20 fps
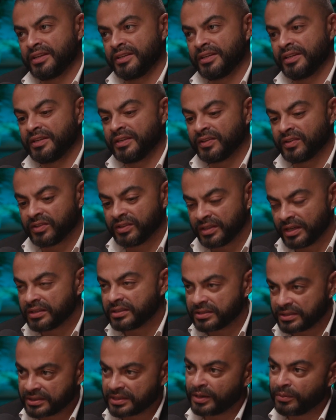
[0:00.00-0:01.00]
in here. There
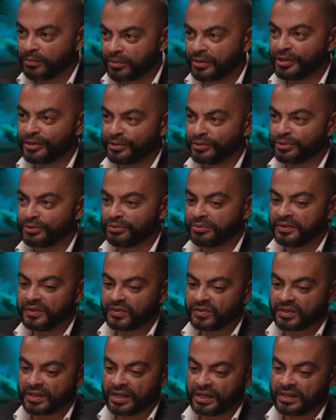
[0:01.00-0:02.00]
is something to
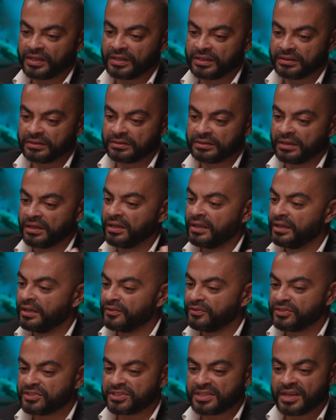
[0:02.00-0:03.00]
it. And
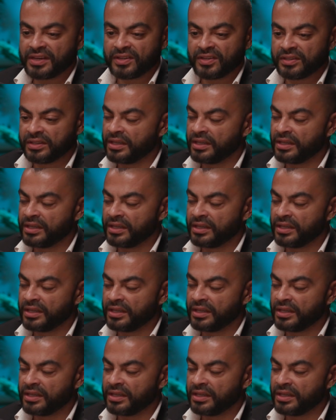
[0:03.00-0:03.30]
second